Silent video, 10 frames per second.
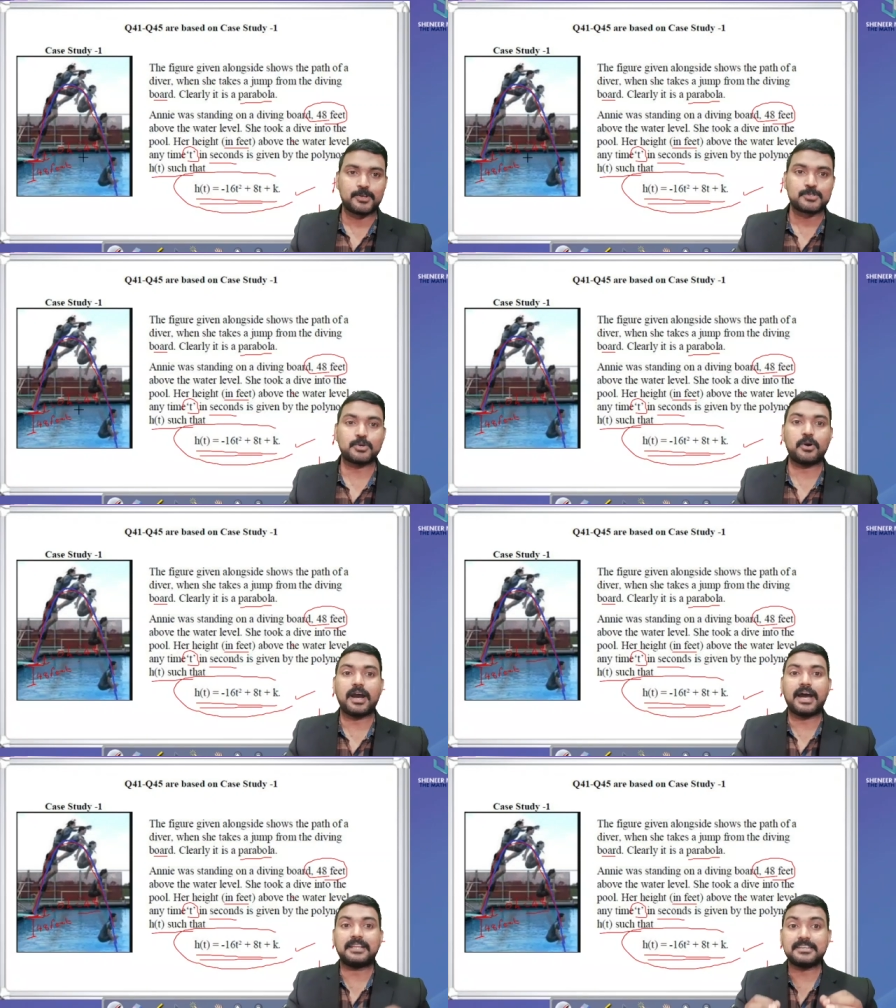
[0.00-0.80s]

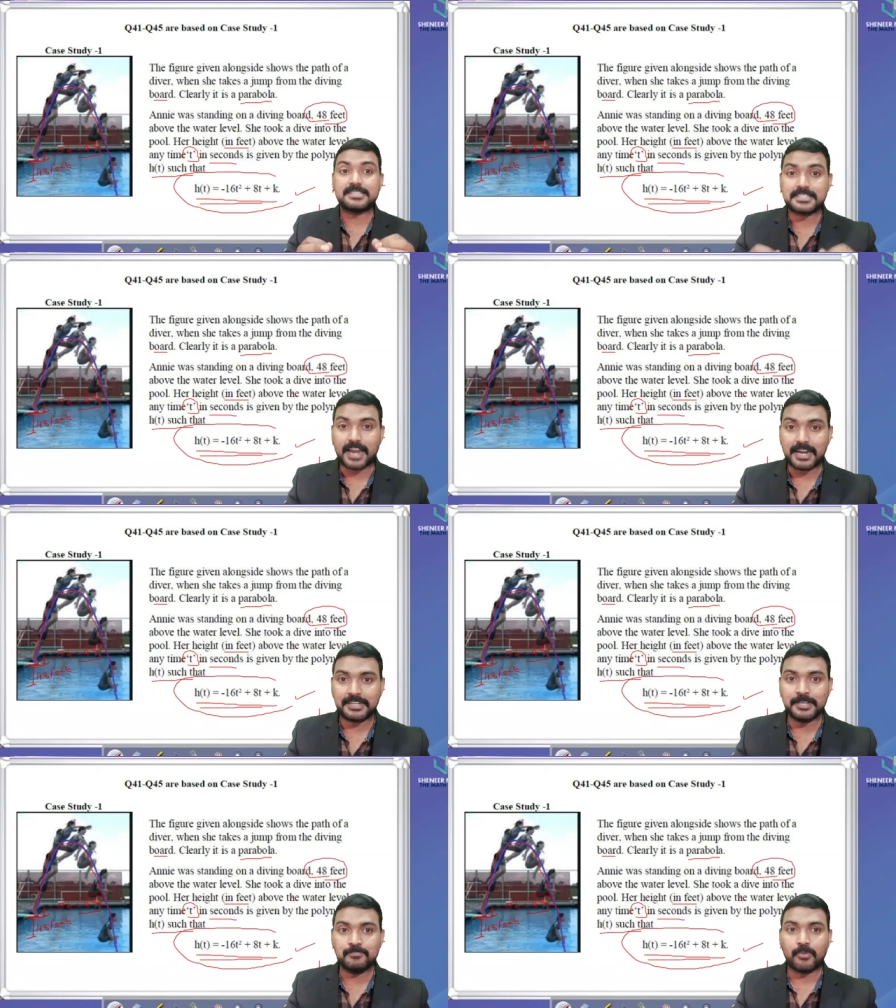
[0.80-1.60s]
So, at the
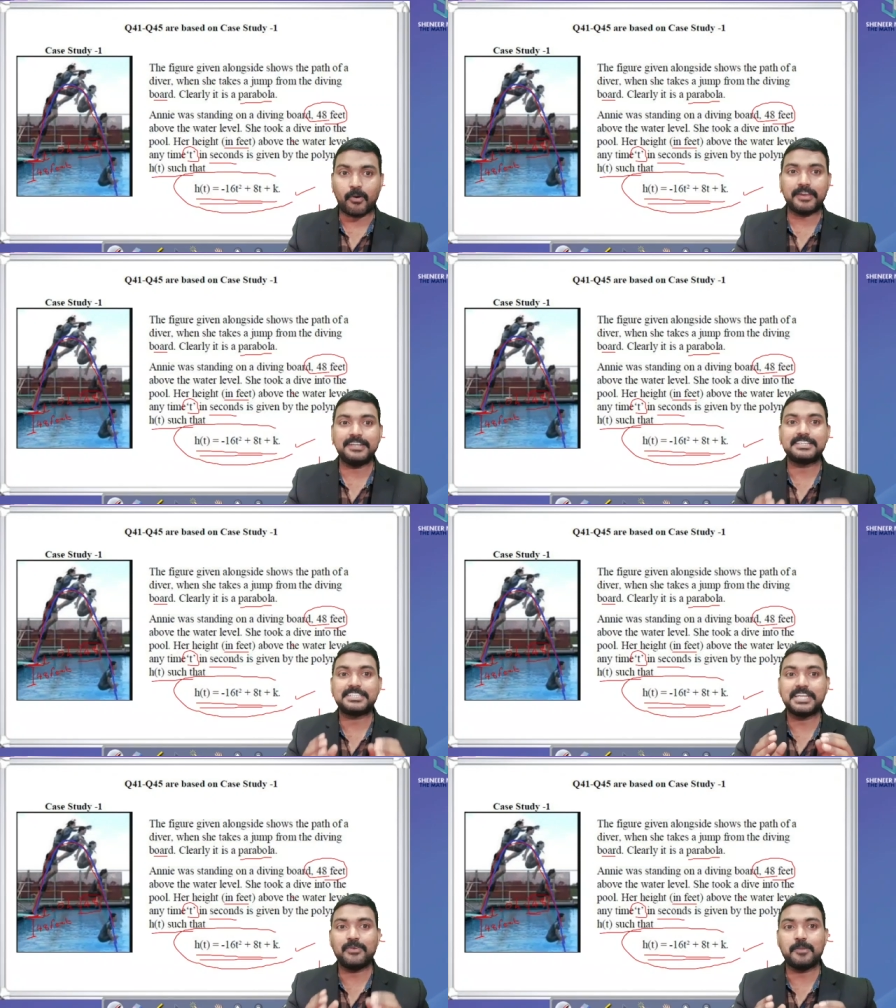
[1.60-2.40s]
starting point,
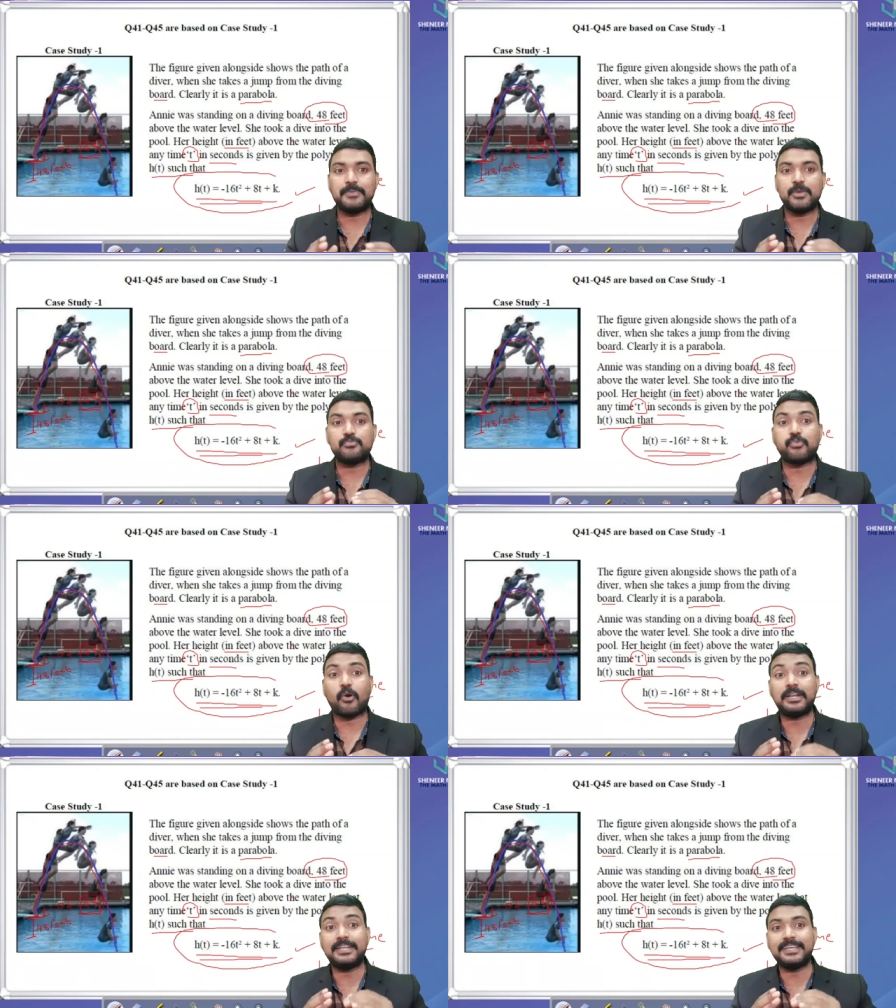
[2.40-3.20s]
she will be
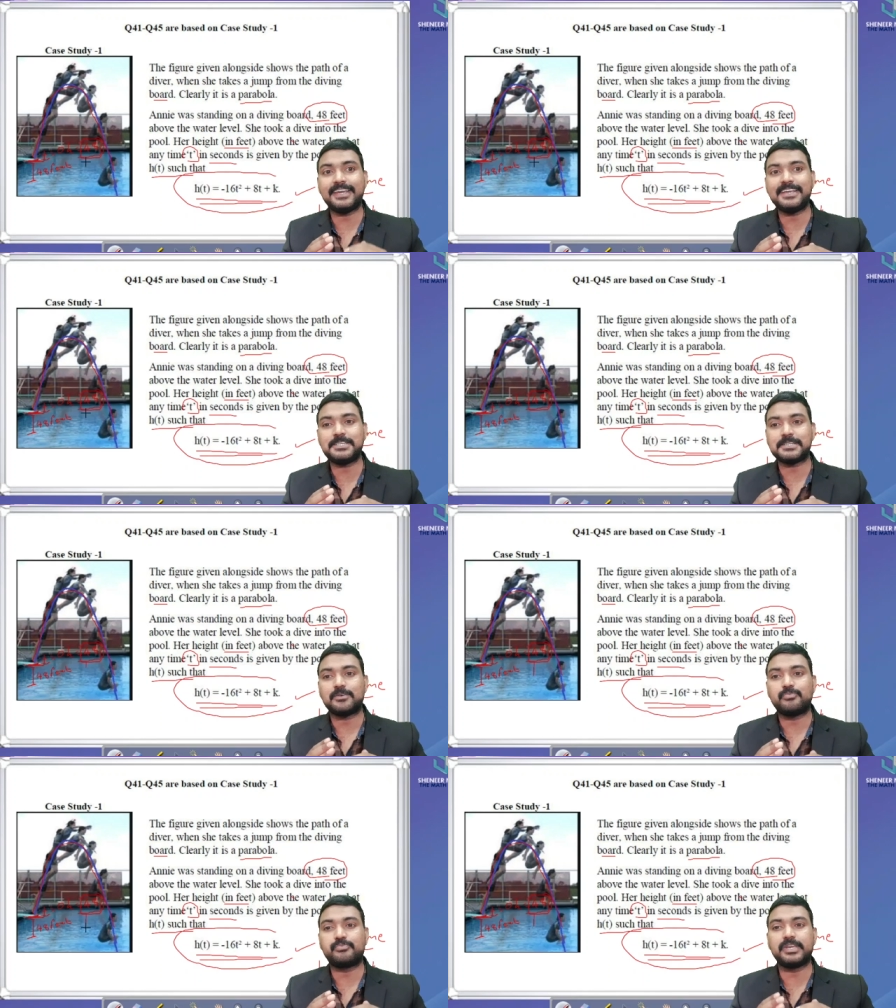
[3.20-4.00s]
48
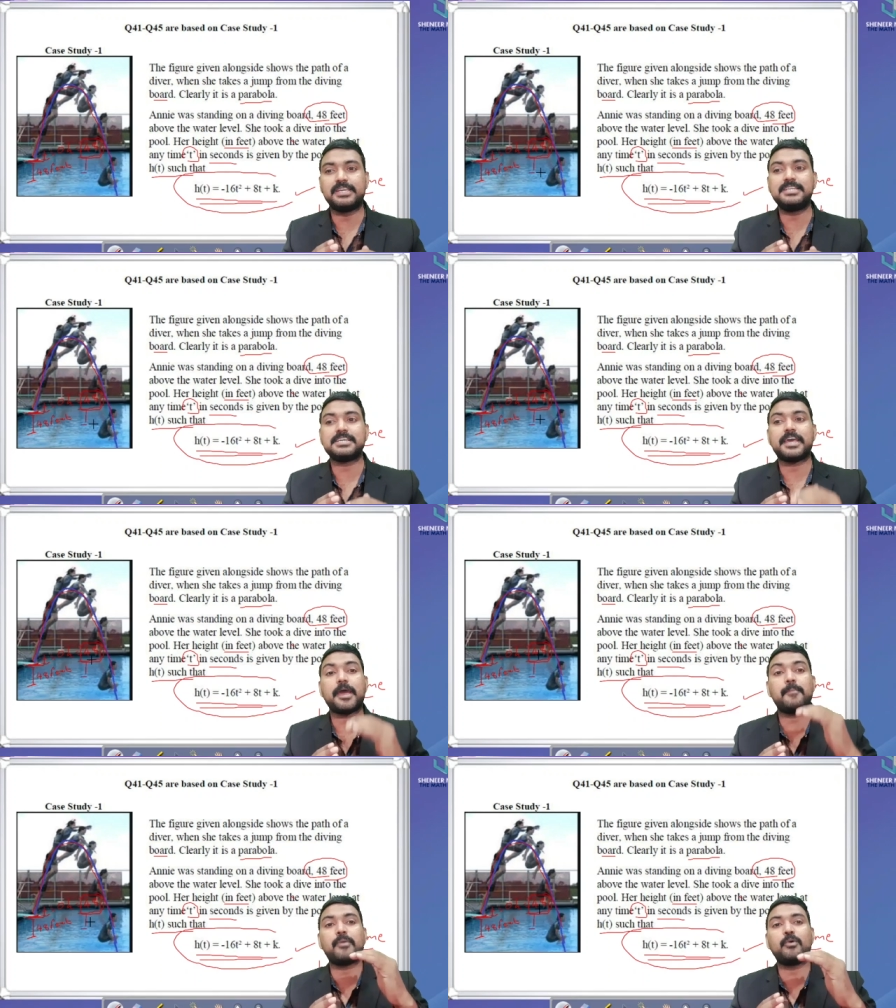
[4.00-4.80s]
feet
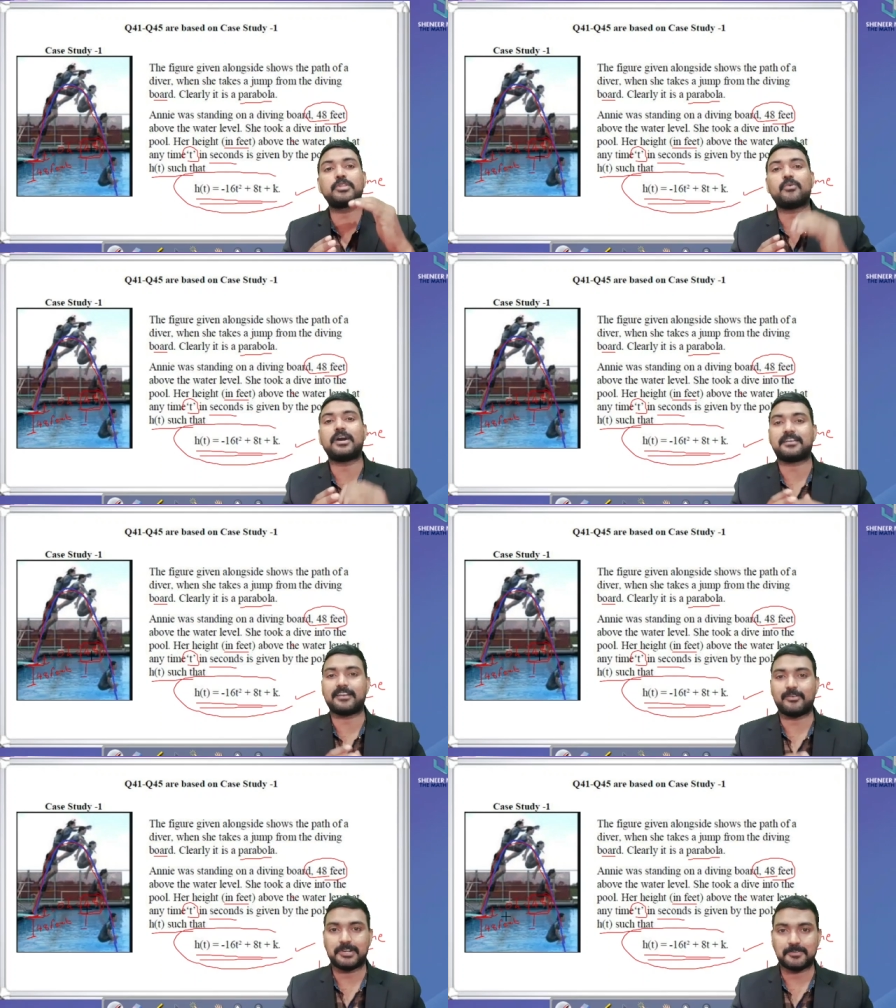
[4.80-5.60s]
above the water
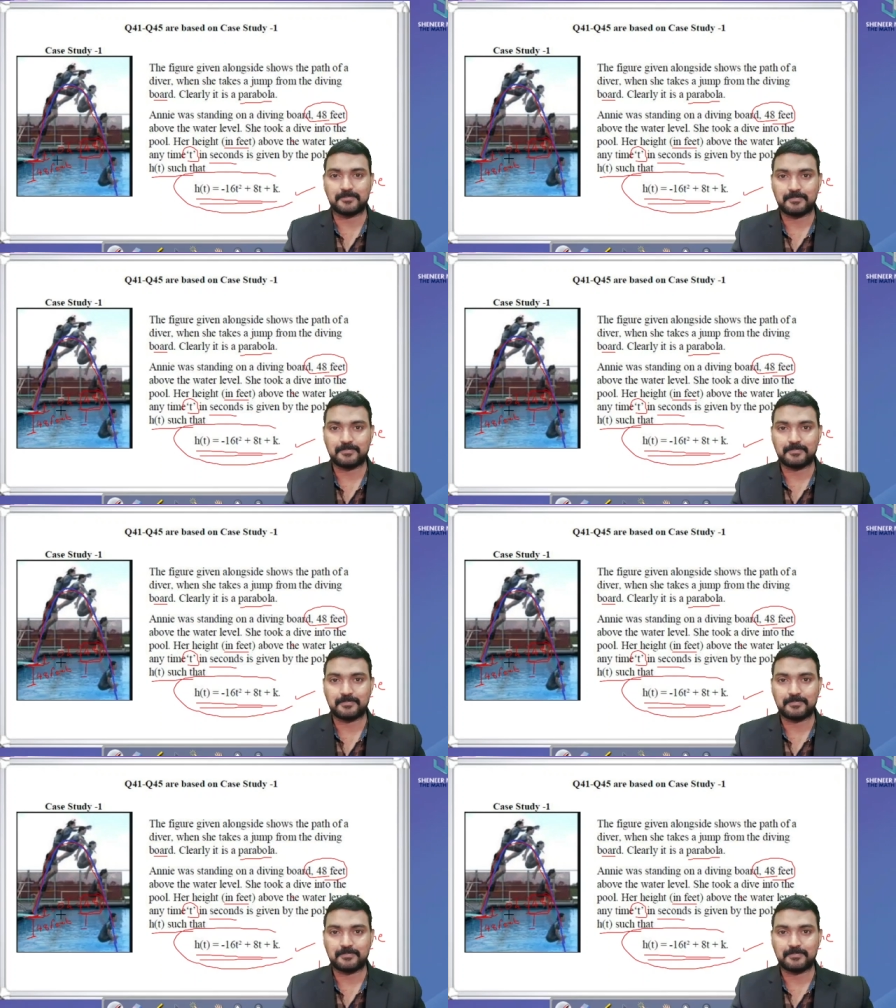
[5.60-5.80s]
level.